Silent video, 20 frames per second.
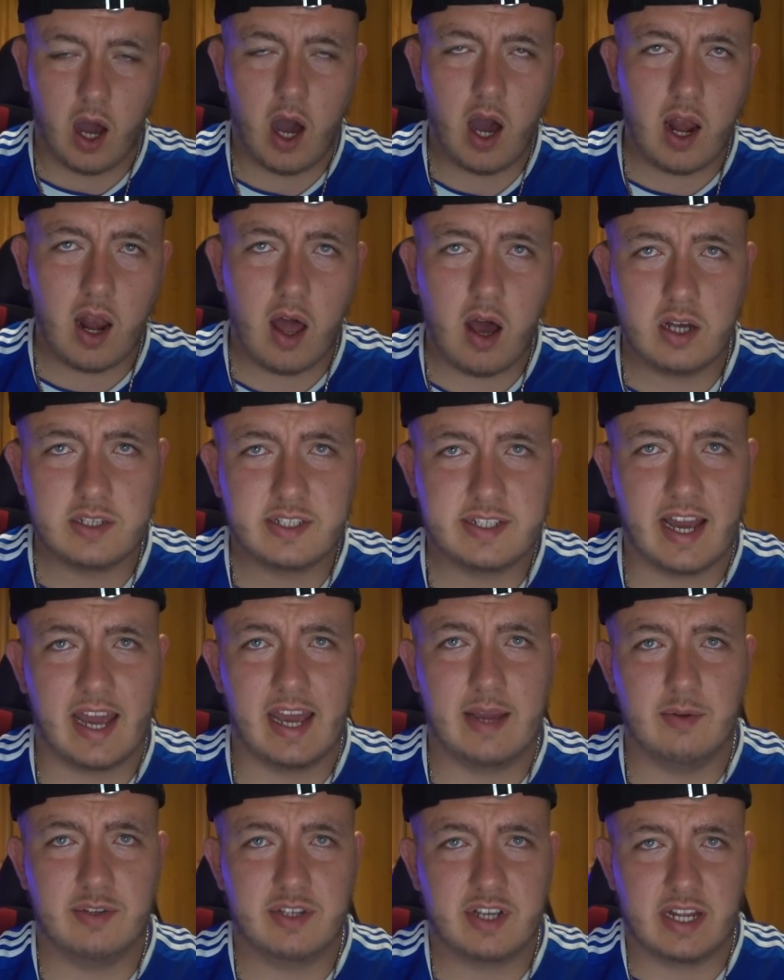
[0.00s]
Our last
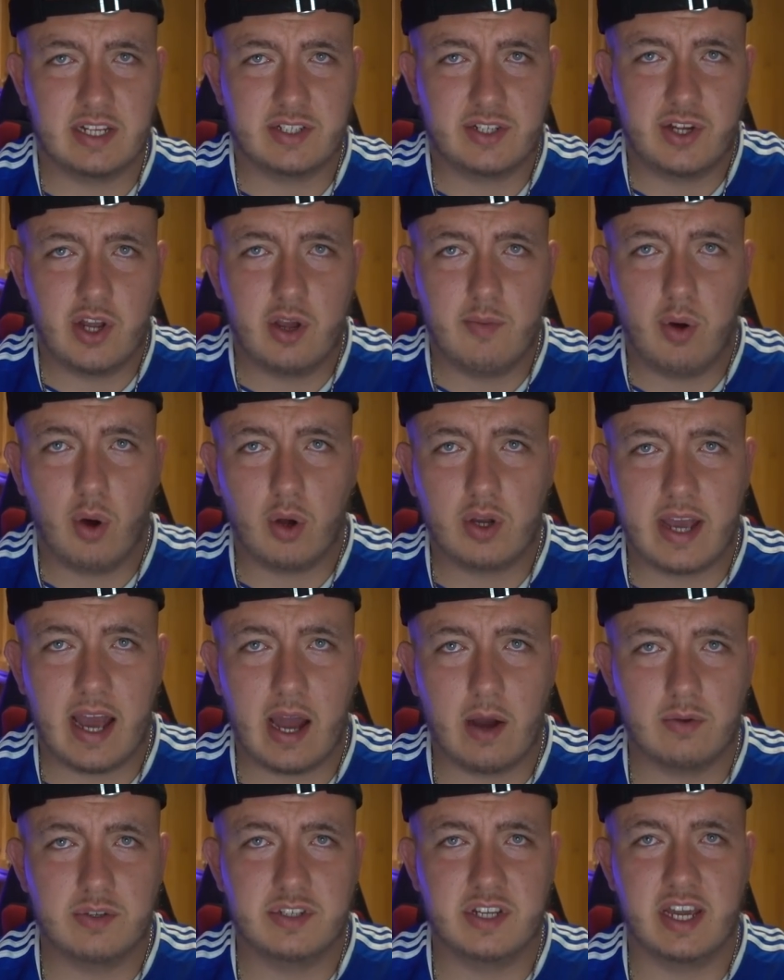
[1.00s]
game was against Newport
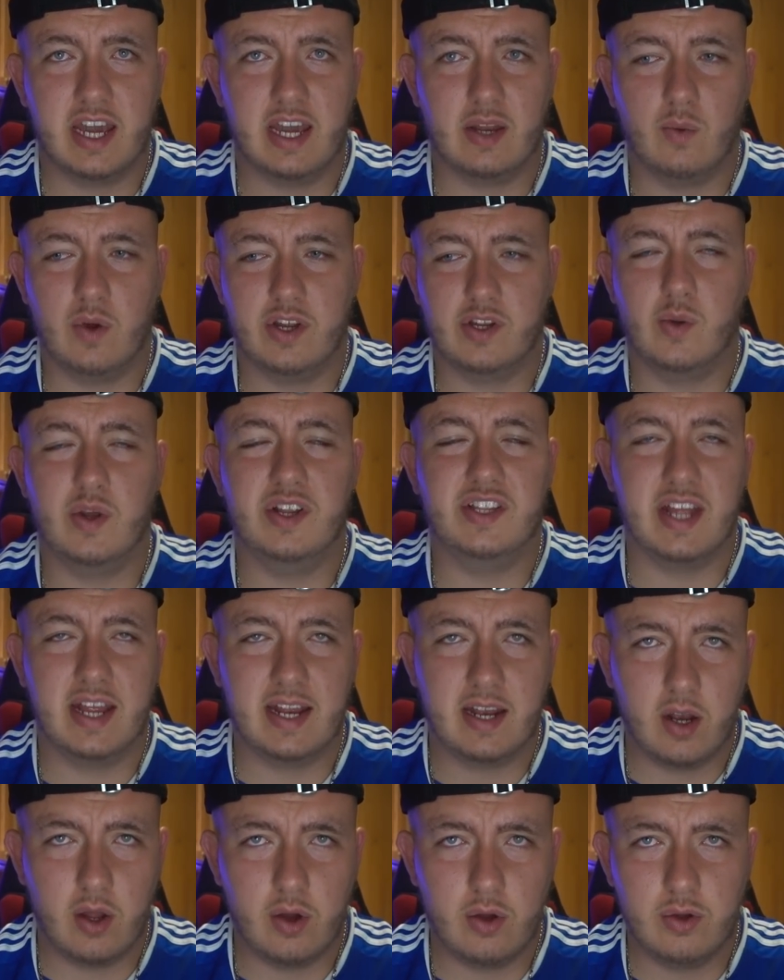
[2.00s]
County in which we
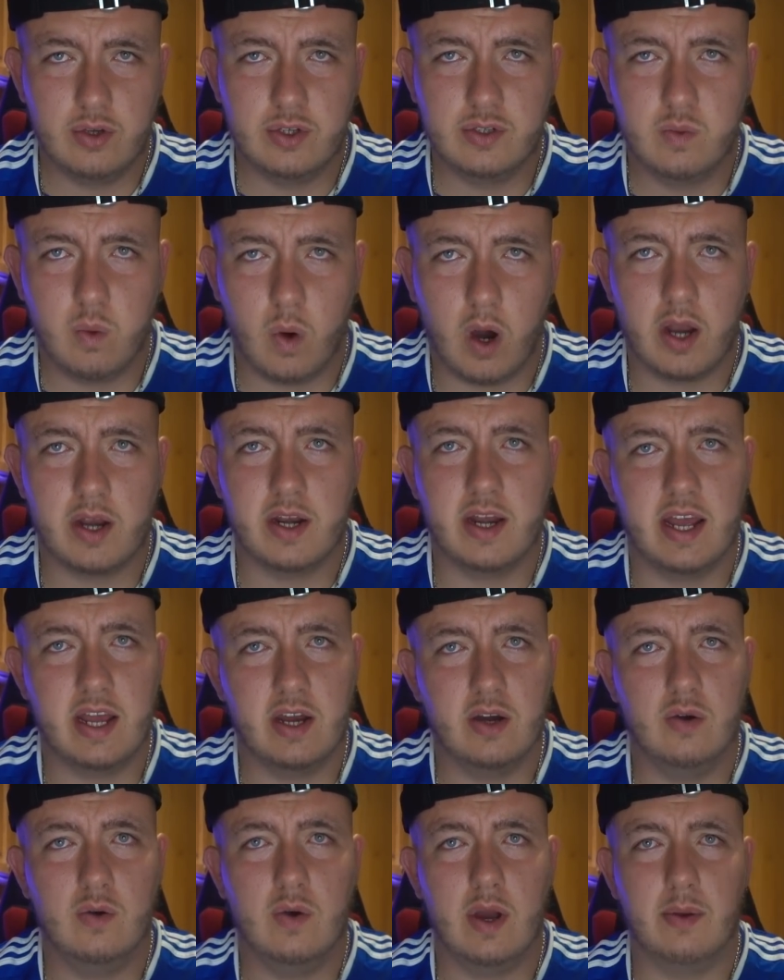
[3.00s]
did lose
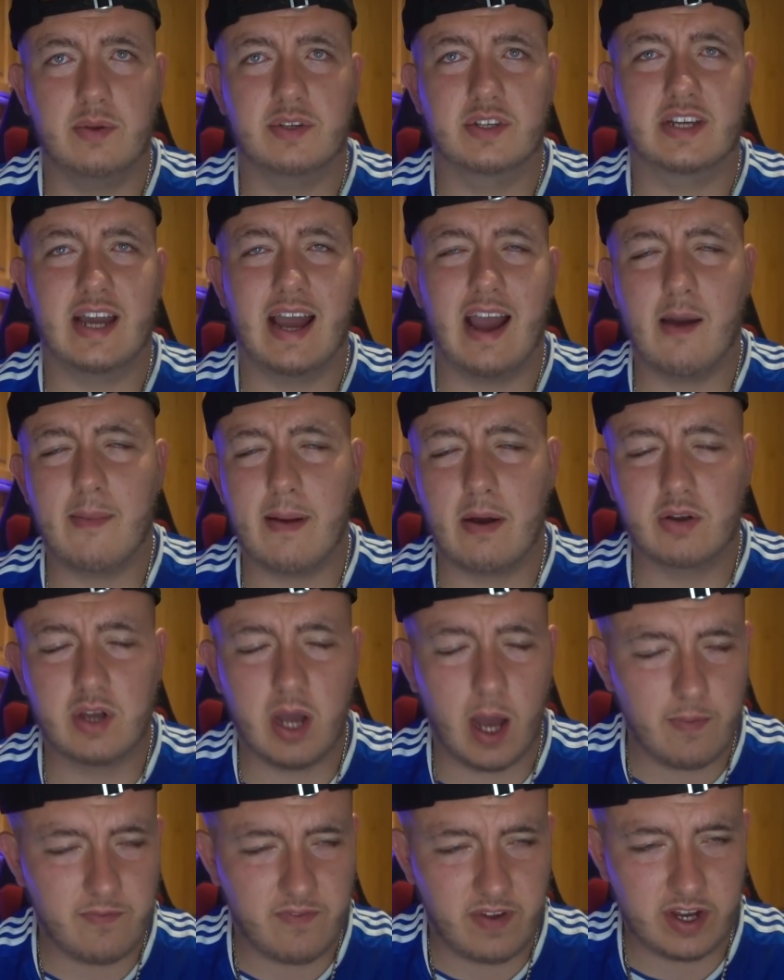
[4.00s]
1-0. It was a Carabao
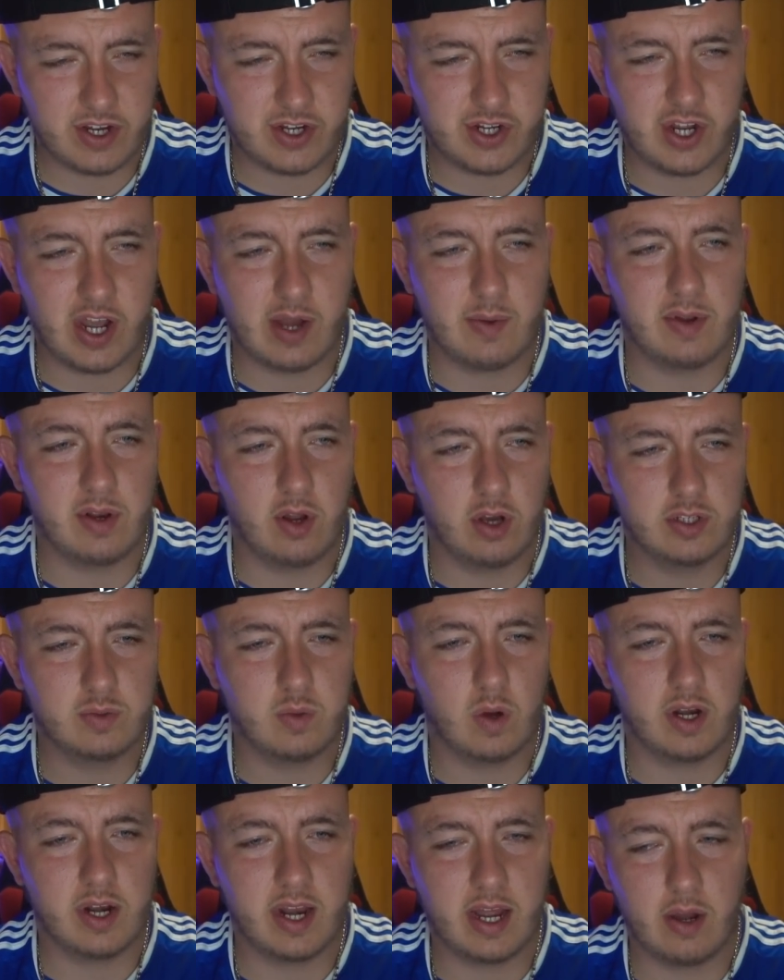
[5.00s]
Cup fixture and we lost
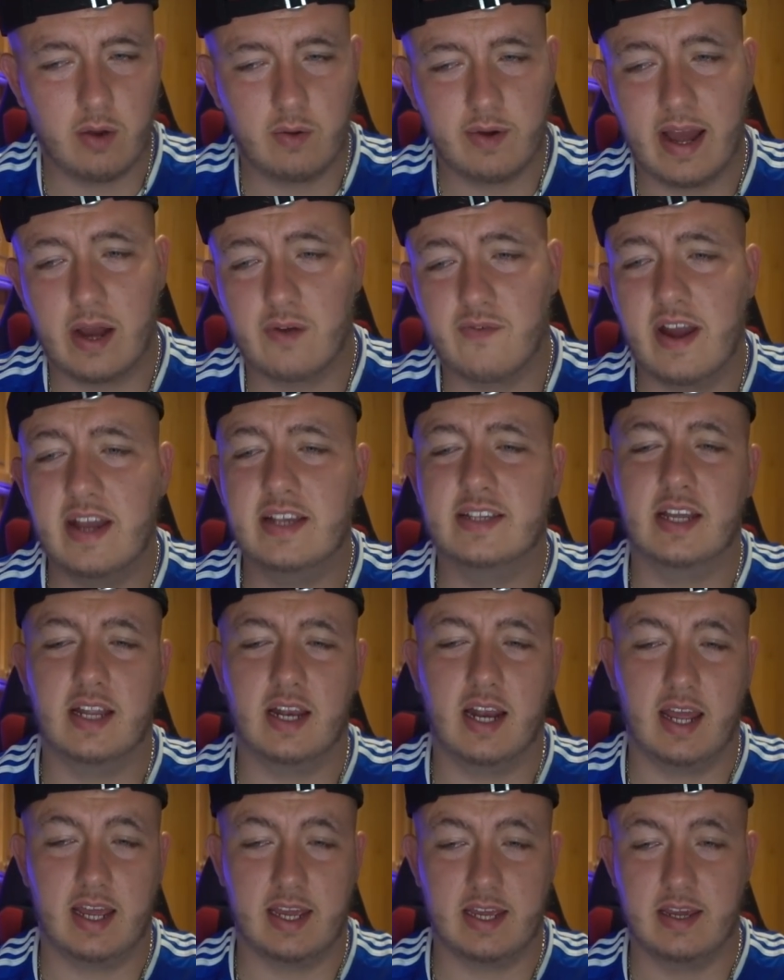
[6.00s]
1-0. Now
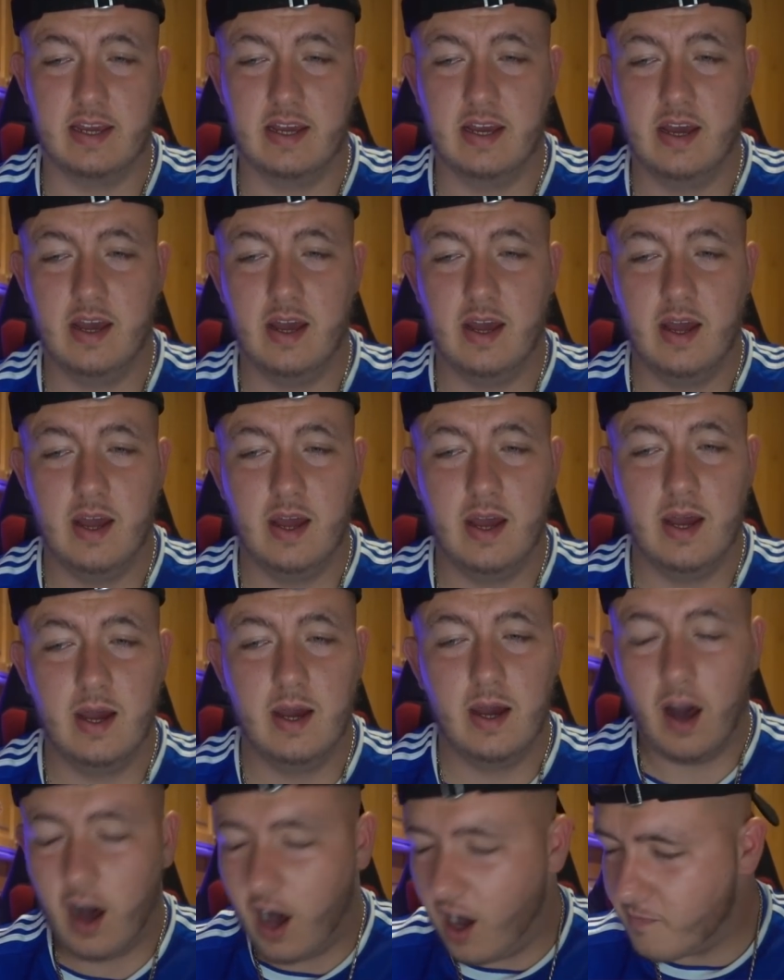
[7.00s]
recently,
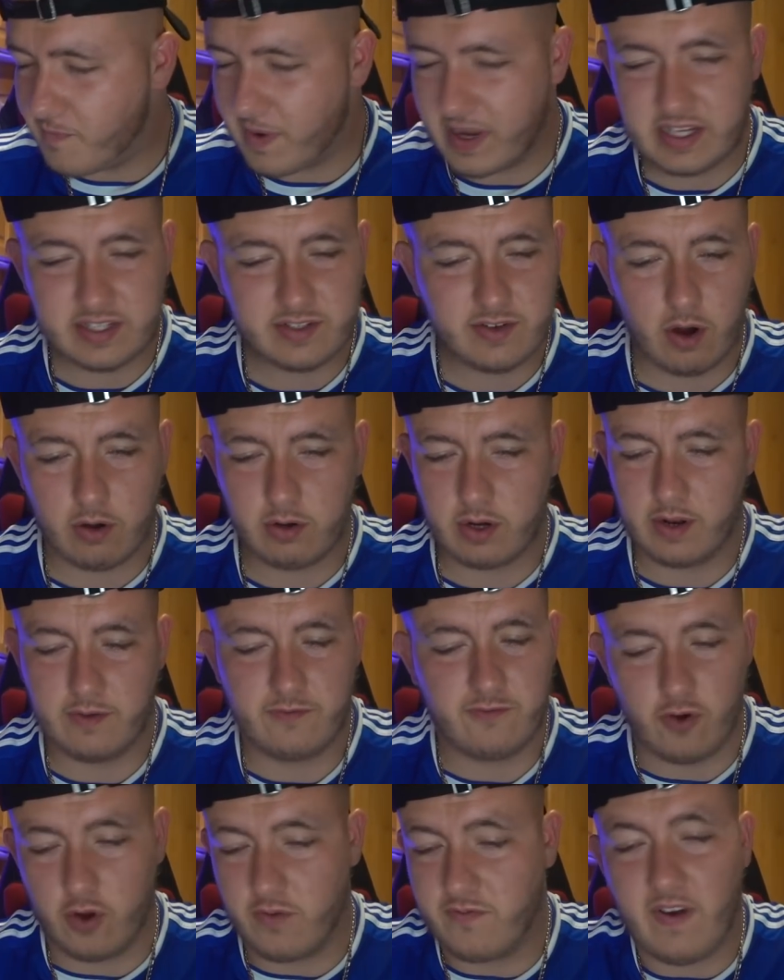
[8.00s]
I've been scrolling
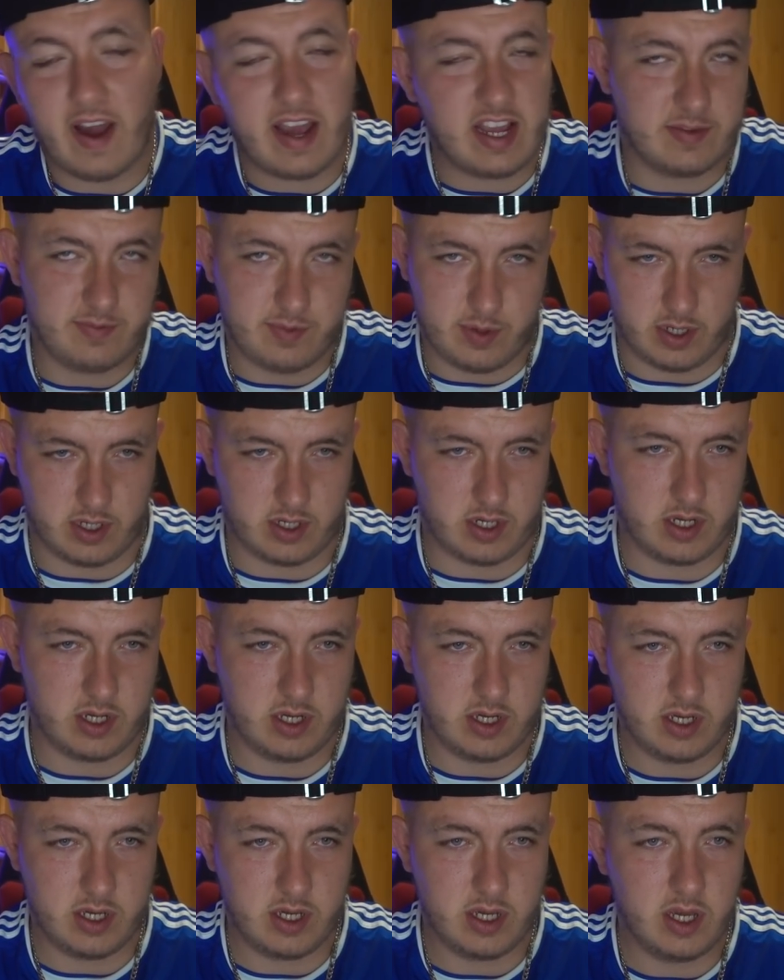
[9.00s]
through Facebook.
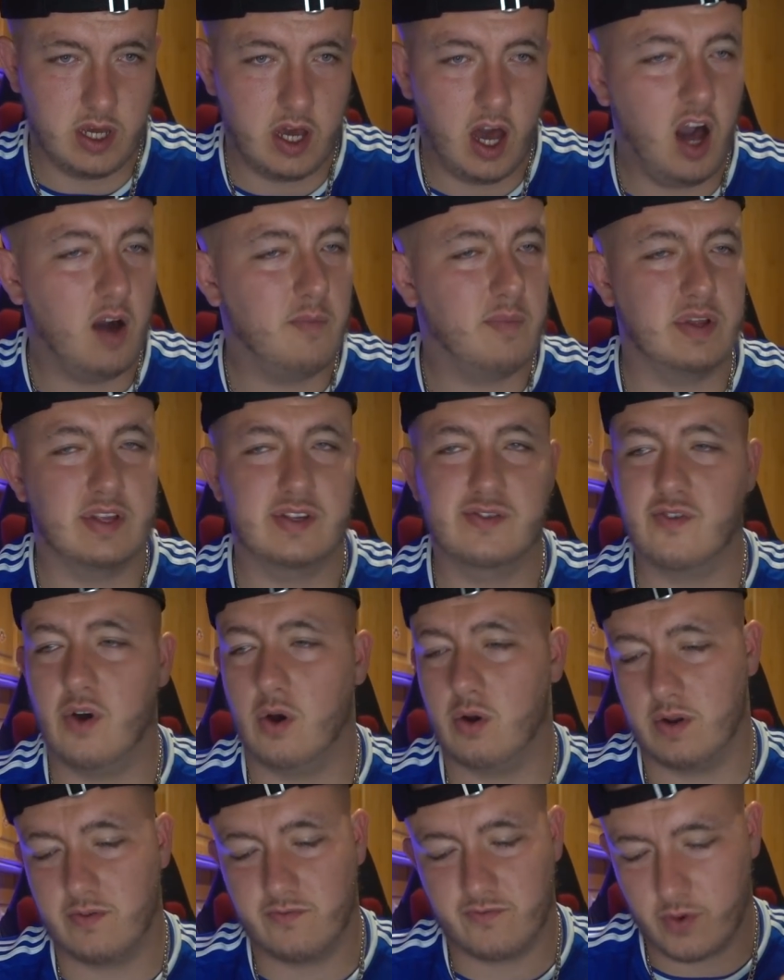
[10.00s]
I've been
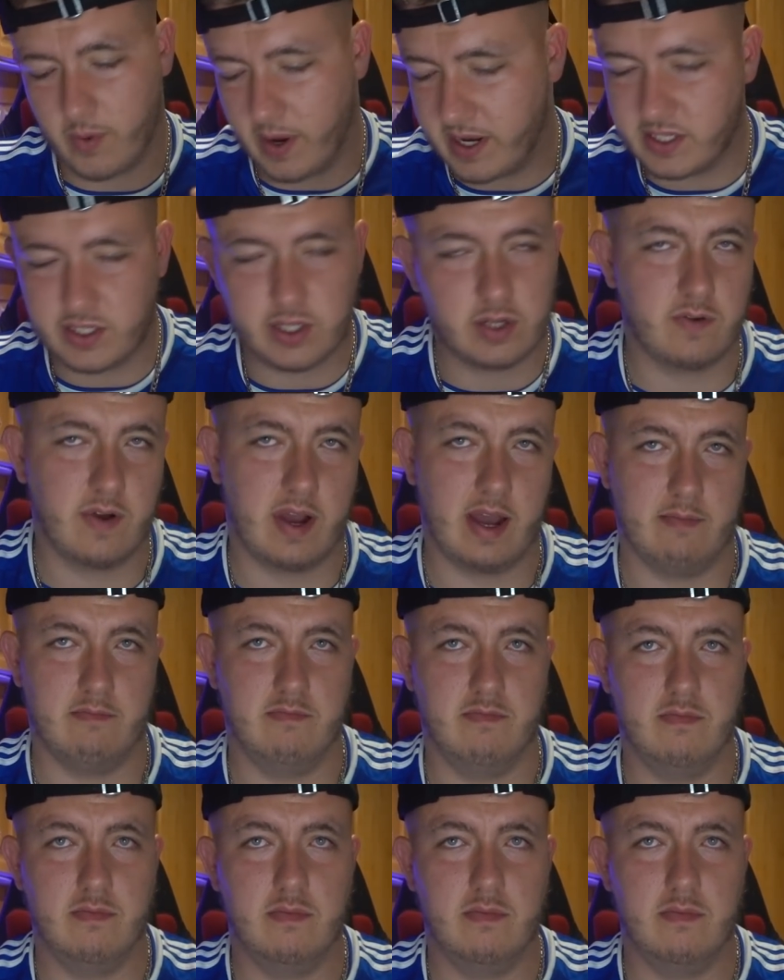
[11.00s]
scrolling through Instagram.